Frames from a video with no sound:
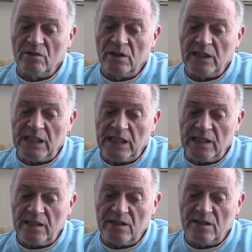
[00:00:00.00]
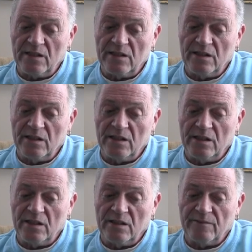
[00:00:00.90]
lead
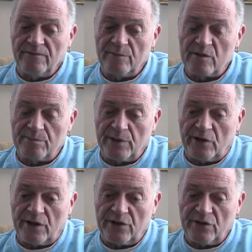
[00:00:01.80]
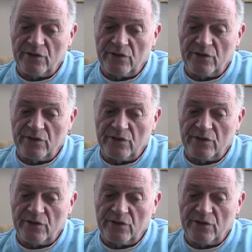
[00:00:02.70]
from spirit.